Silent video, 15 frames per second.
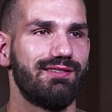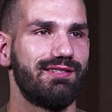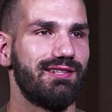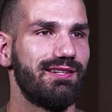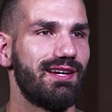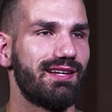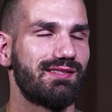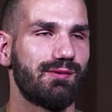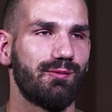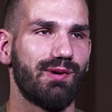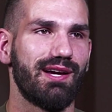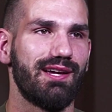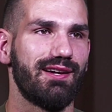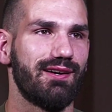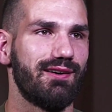She has a
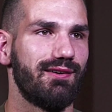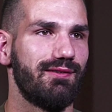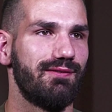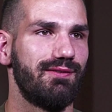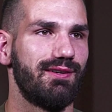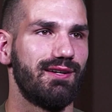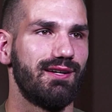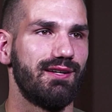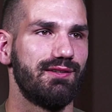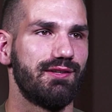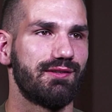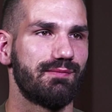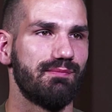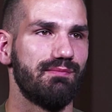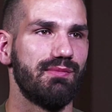way of
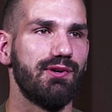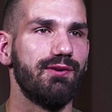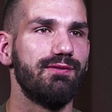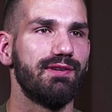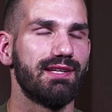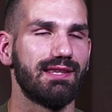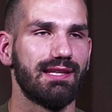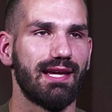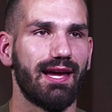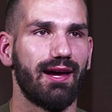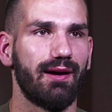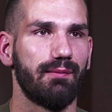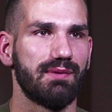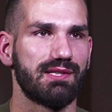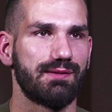just moving the
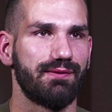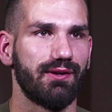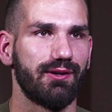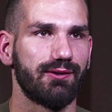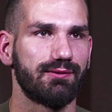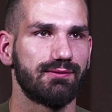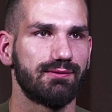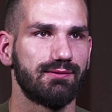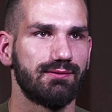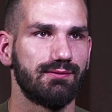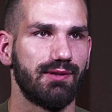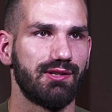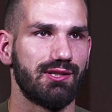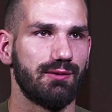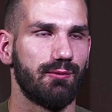atmosphere
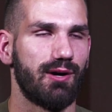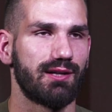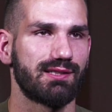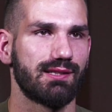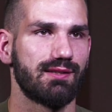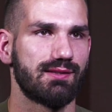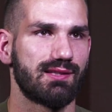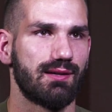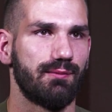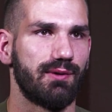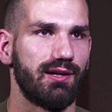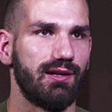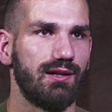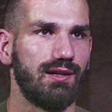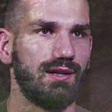when she walks in
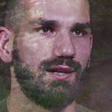somewhere,